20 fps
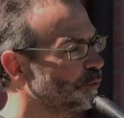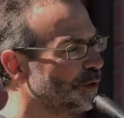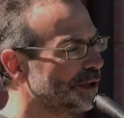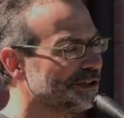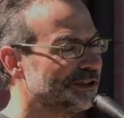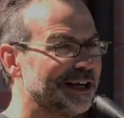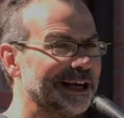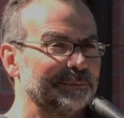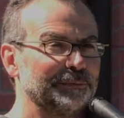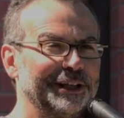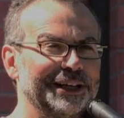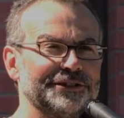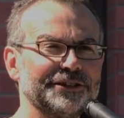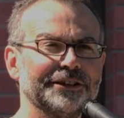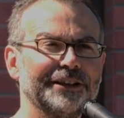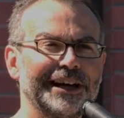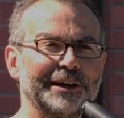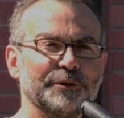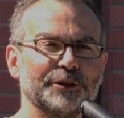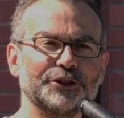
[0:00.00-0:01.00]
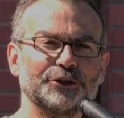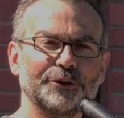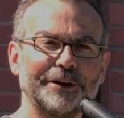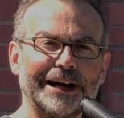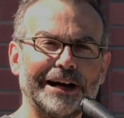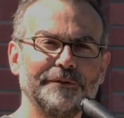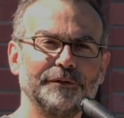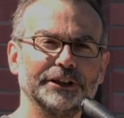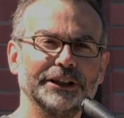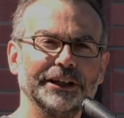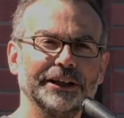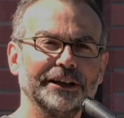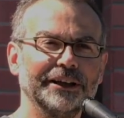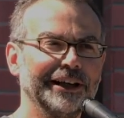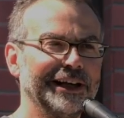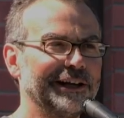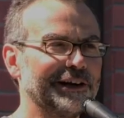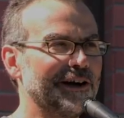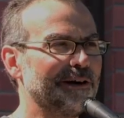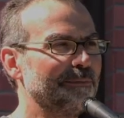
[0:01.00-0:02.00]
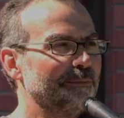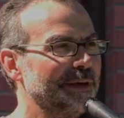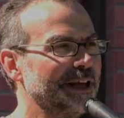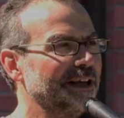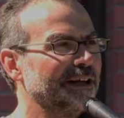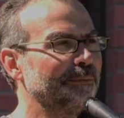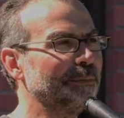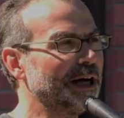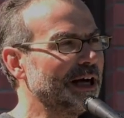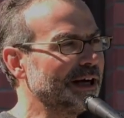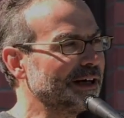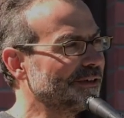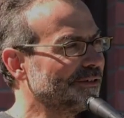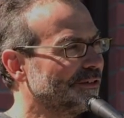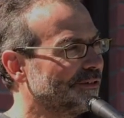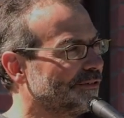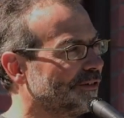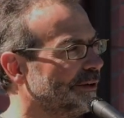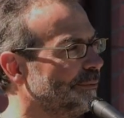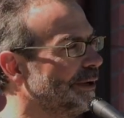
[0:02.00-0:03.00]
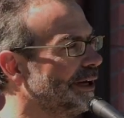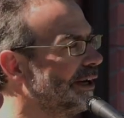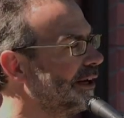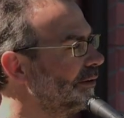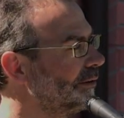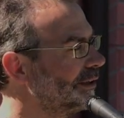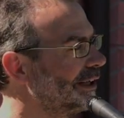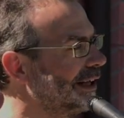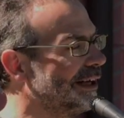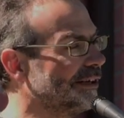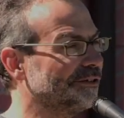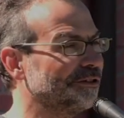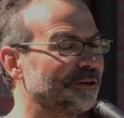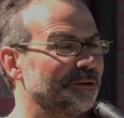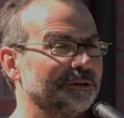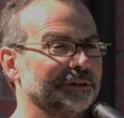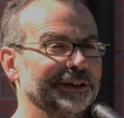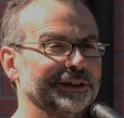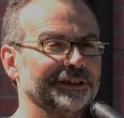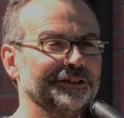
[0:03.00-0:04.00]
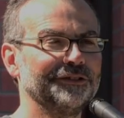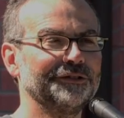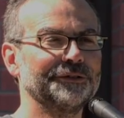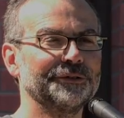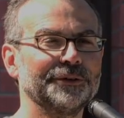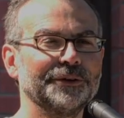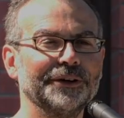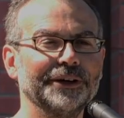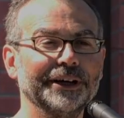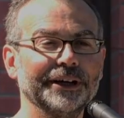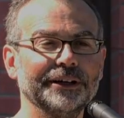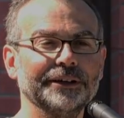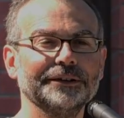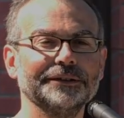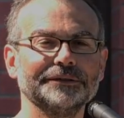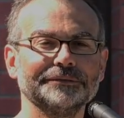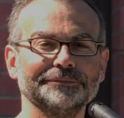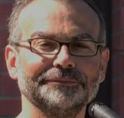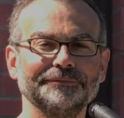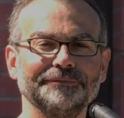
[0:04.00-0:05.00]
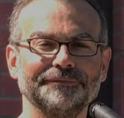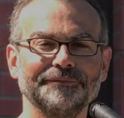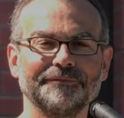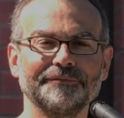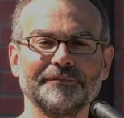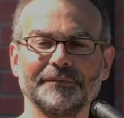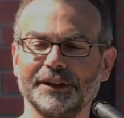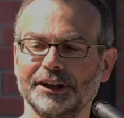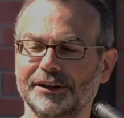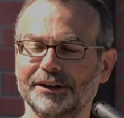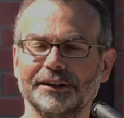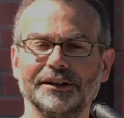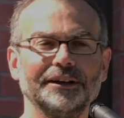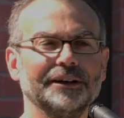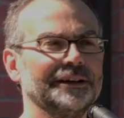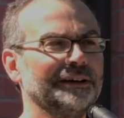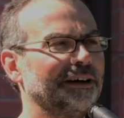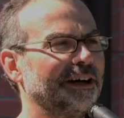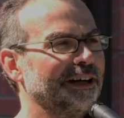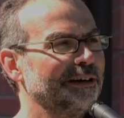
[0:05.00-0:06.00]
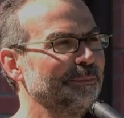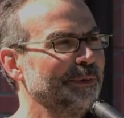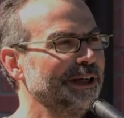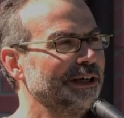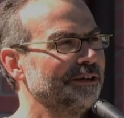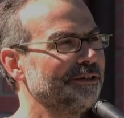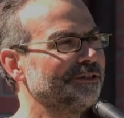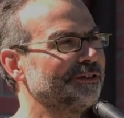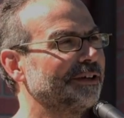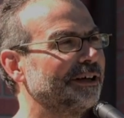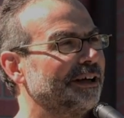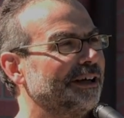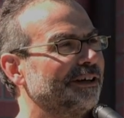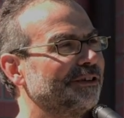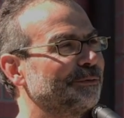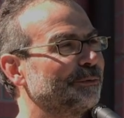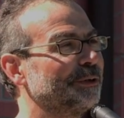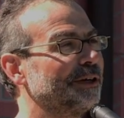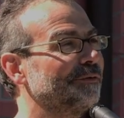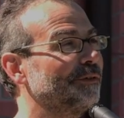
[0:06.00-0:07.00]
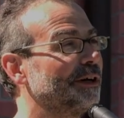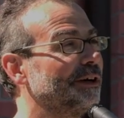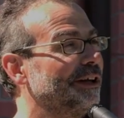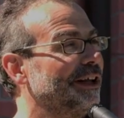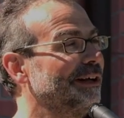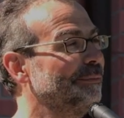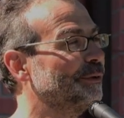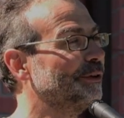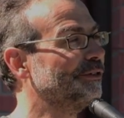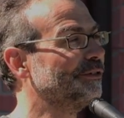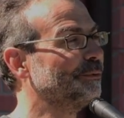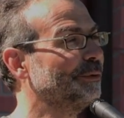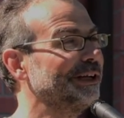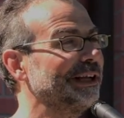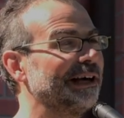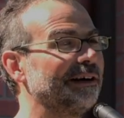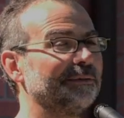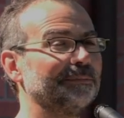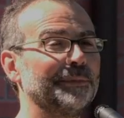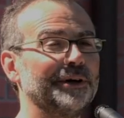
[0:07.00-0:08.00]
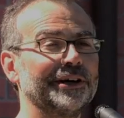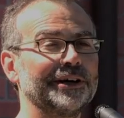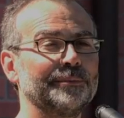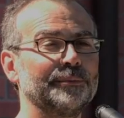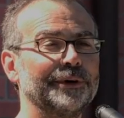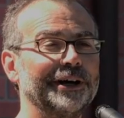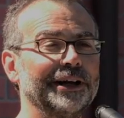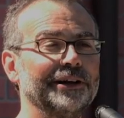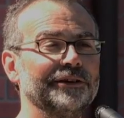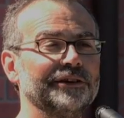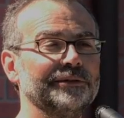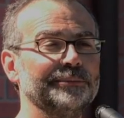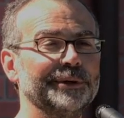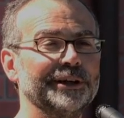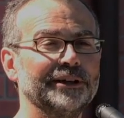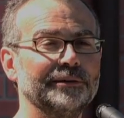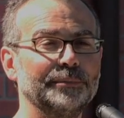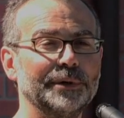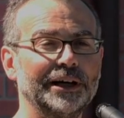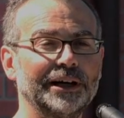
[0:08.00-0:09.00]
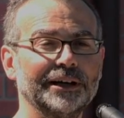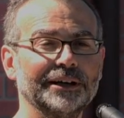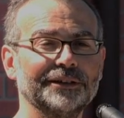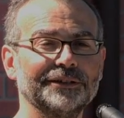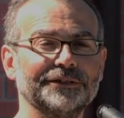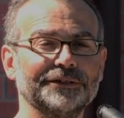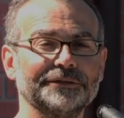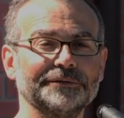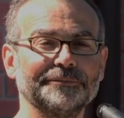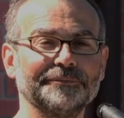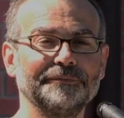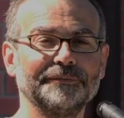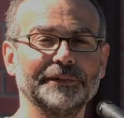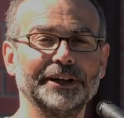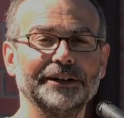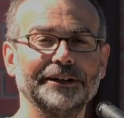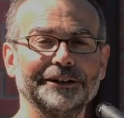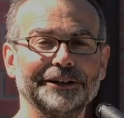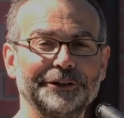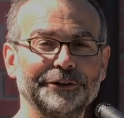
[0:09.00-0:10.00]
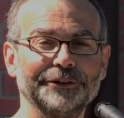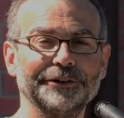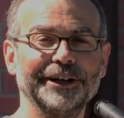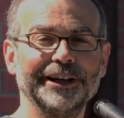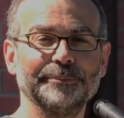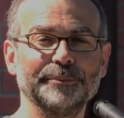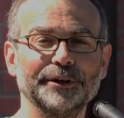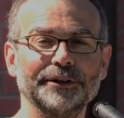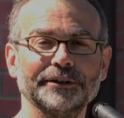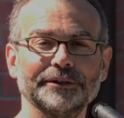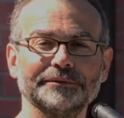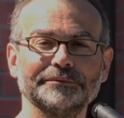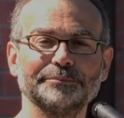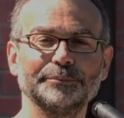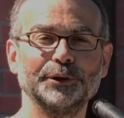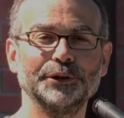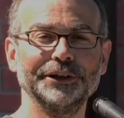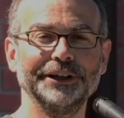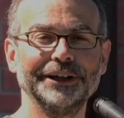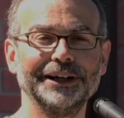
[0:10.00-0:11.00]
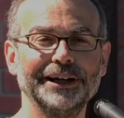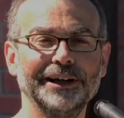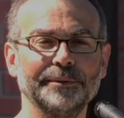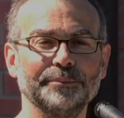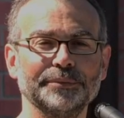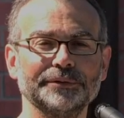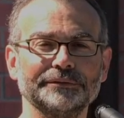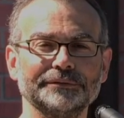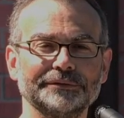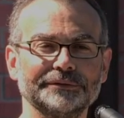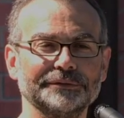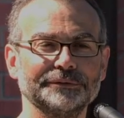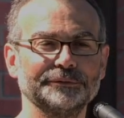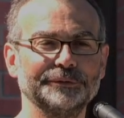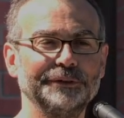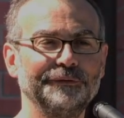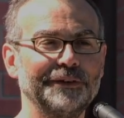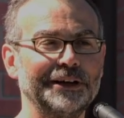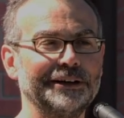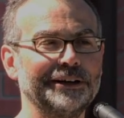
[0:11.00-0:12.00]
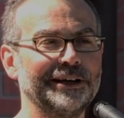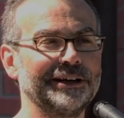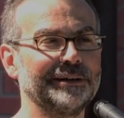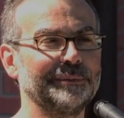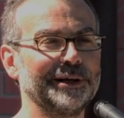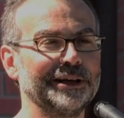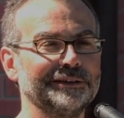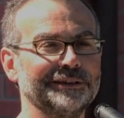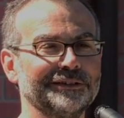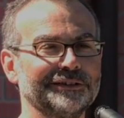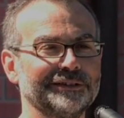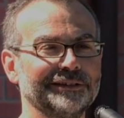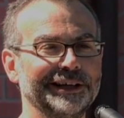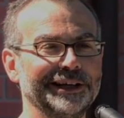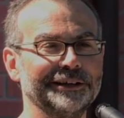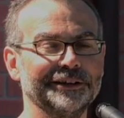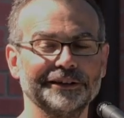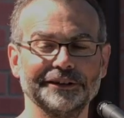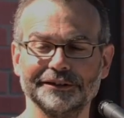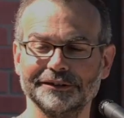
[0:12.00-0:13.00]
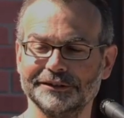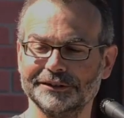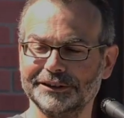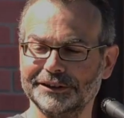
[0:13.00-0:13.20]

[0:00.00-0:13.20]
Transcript: One time, Lisa and I were traveling, and our mailbox somehow got totally destroyed. Unbeknownst to us, one of our neighbors went out and bought a brand new mailbox, and another neighbor put it up. We found out about this later.